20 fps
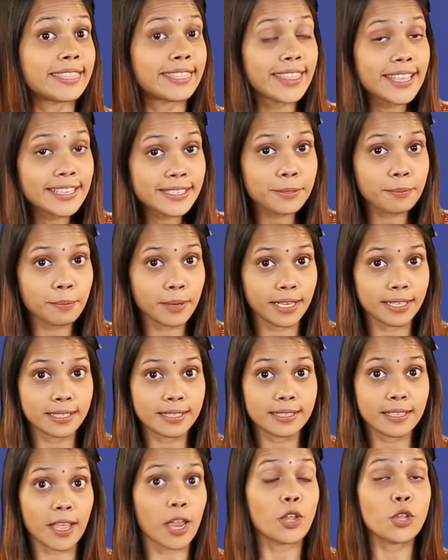This means
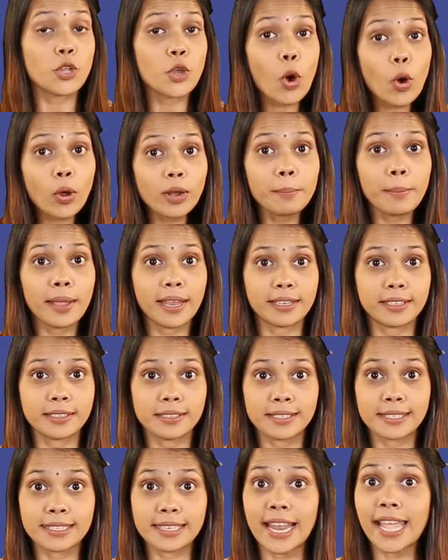
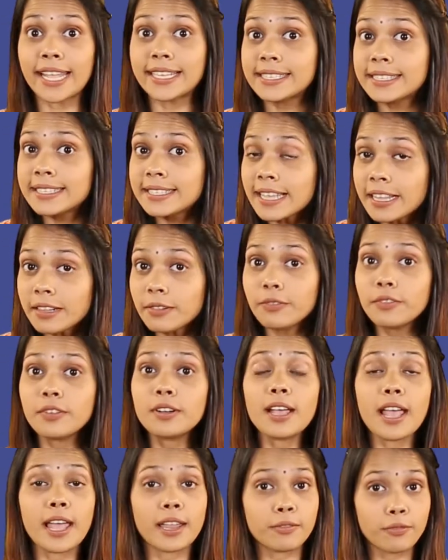non-metals like
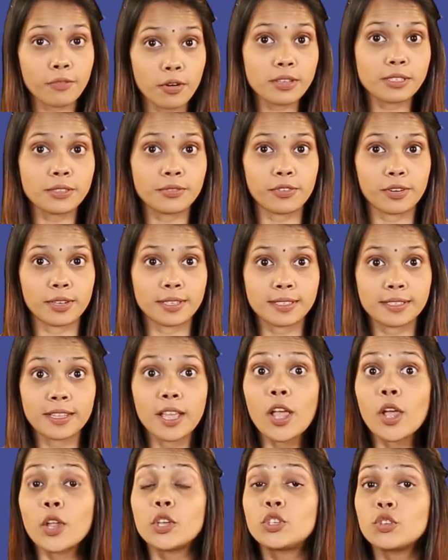sulfur and phosphorus
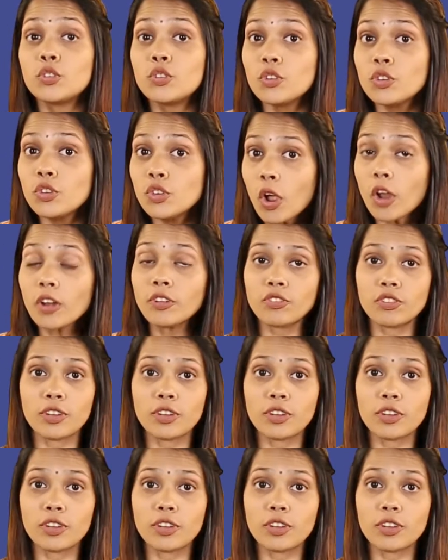do not